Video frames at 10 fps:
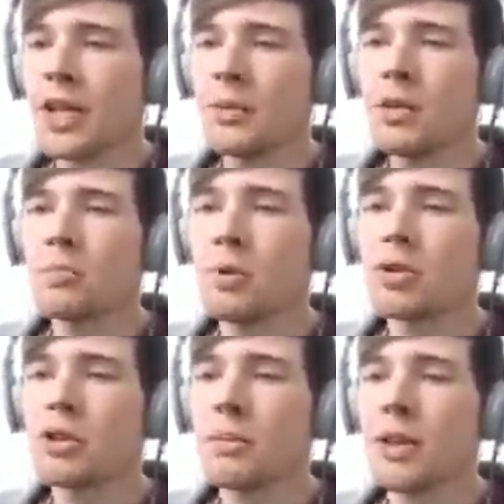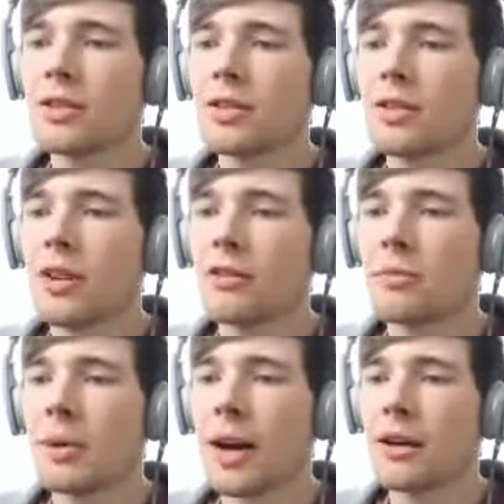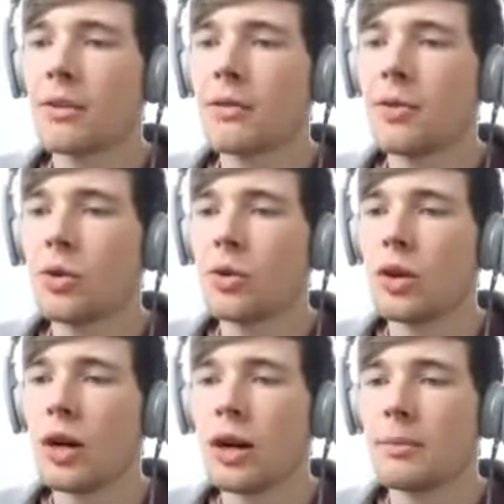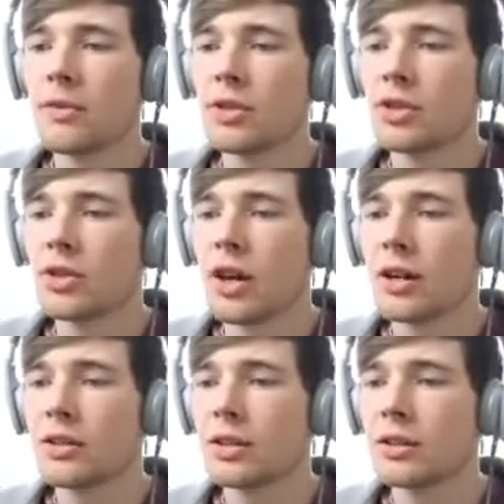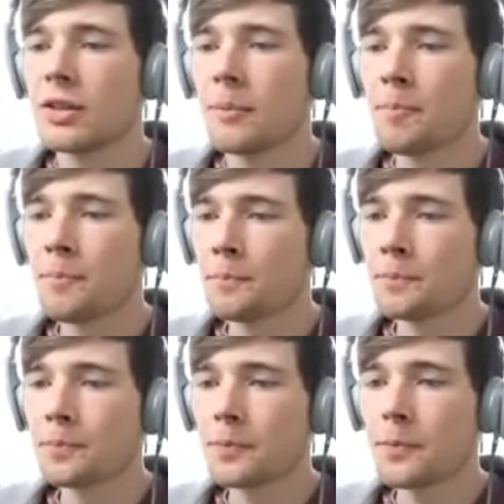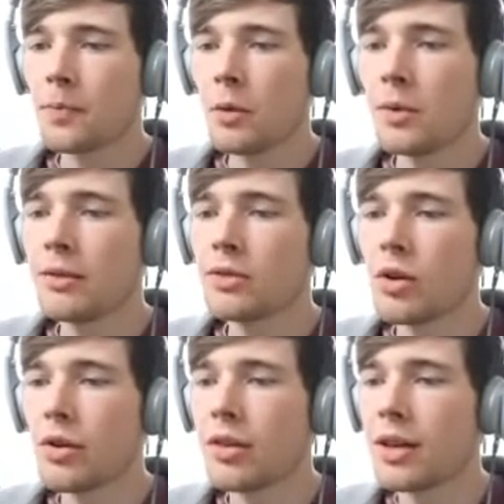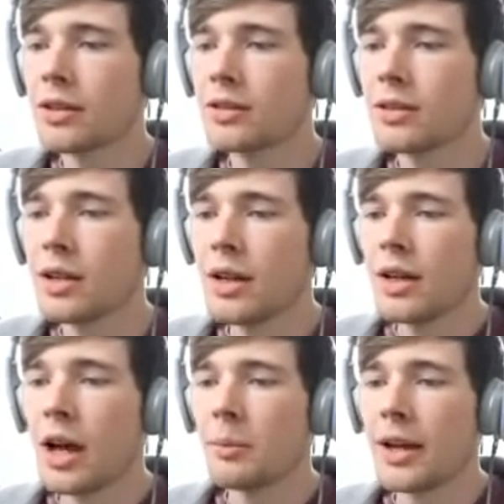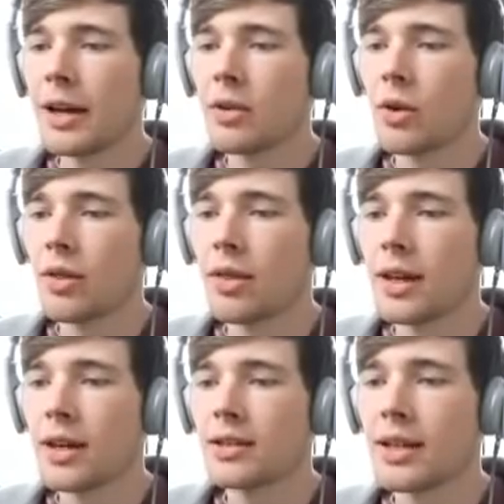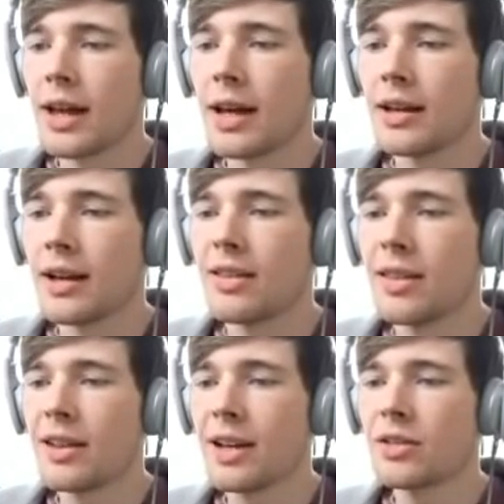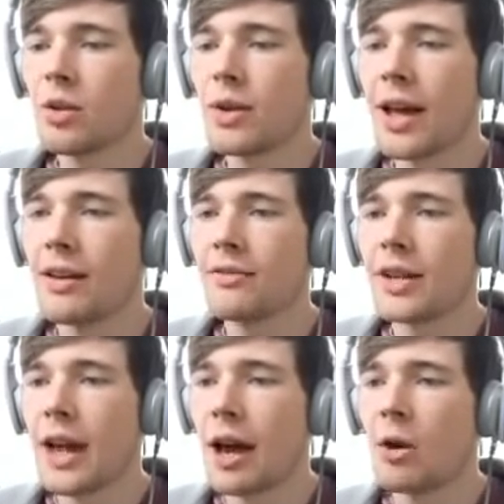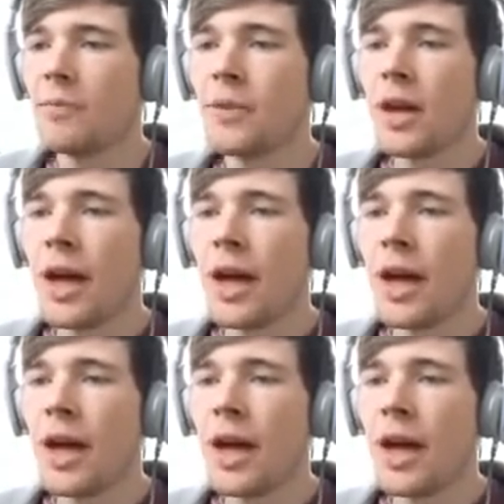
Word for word: So let me just put some of this stuff back for um, for starters. We have got this and we have got this and I think that's okay for now